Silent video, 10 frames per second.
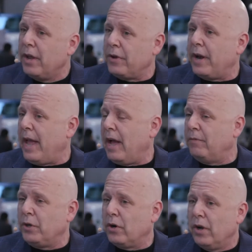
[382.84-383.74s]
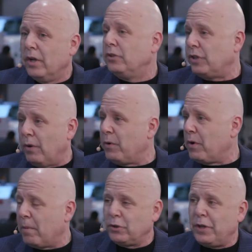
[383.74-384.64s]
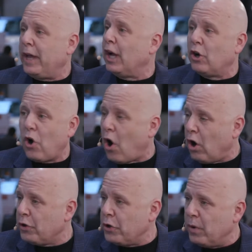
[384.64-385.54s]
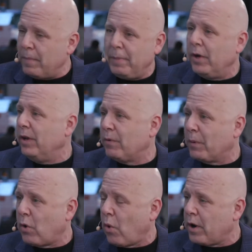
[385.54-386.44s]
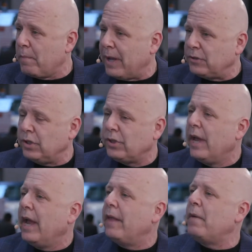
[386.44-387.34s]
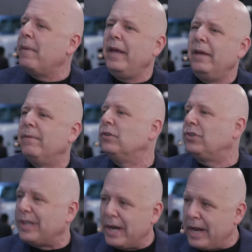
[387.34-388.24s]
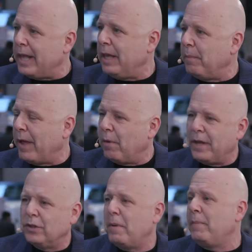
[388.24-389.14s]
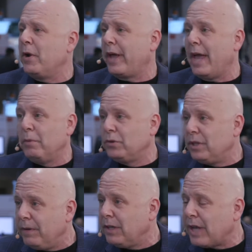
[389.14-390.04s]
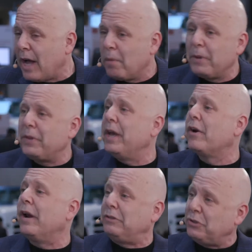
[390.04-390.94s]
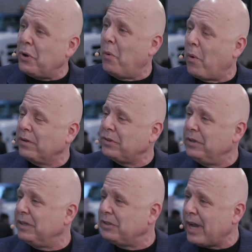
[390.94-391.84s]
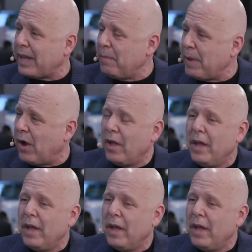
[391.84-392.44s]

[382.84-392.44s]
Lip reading: They're going to have your cell phone number so they can call you and maybe leave a recorded message. And they may even send an email because maybe your cable TV's out, but the internet still works and you can check email.